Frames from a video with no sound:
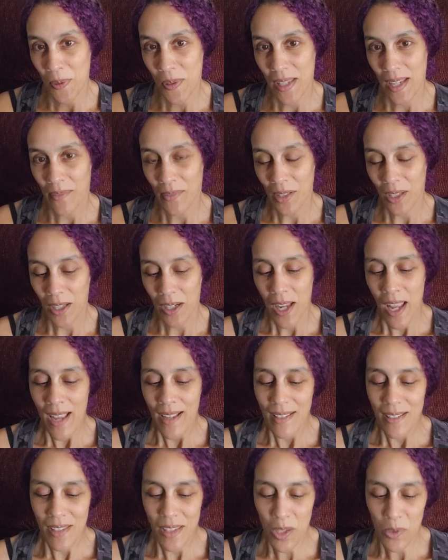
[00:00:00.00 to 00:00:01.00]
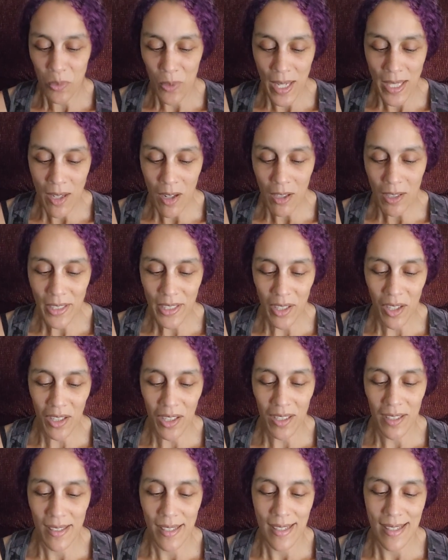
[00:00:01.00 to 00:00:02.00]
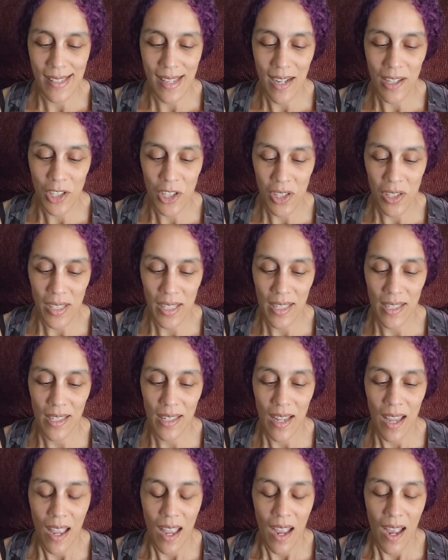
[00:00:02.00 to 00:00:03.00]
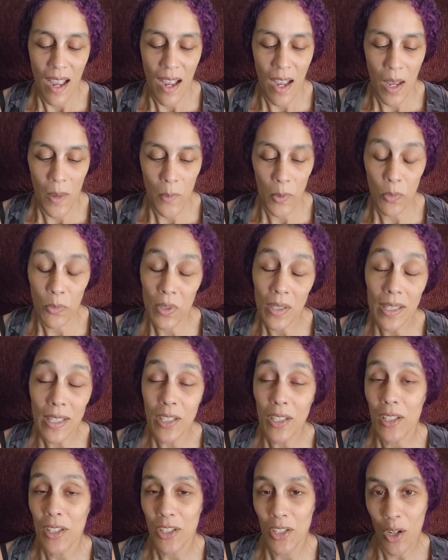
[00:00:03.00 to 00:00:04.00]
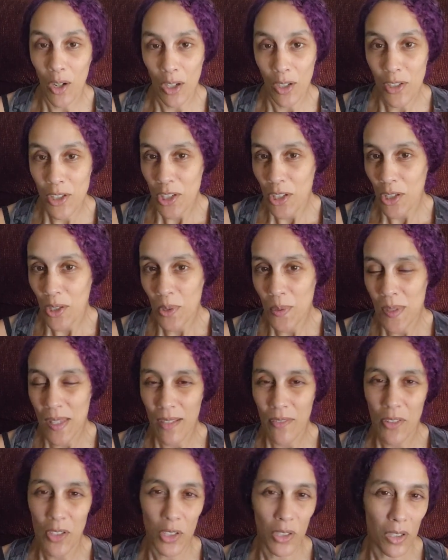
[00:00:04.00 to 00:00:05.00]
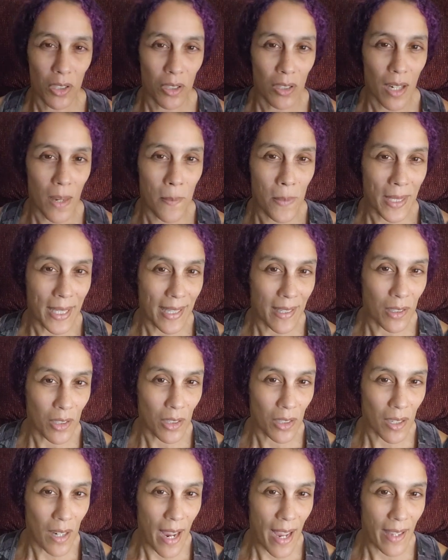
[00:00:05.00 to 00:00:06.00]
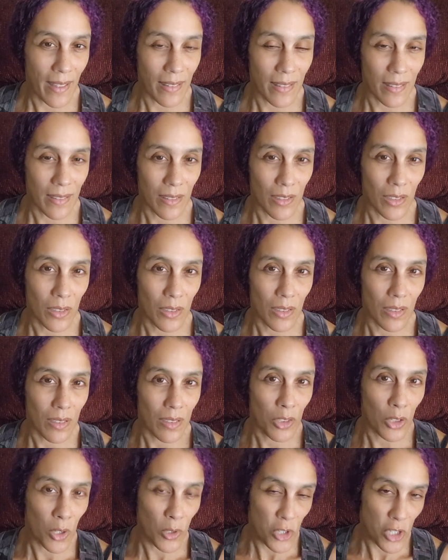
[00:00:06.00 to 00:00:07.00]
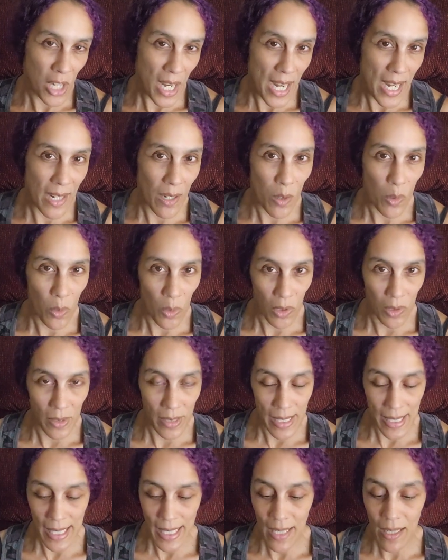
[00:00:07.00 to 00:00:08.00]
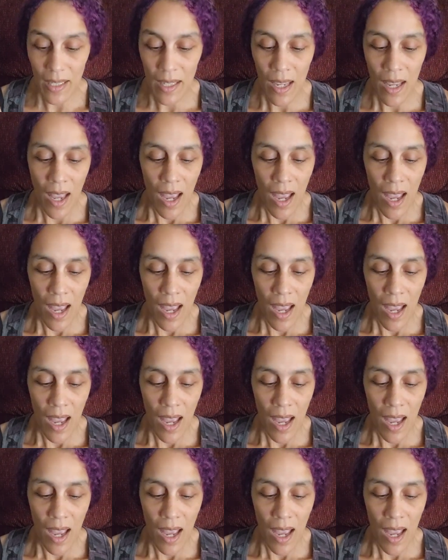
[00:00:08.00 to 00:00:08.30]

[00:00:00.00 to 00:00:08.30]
Saver. So Red Heart yarn is actually a really good yarn to use if you're a beginner at crocheting or knitting.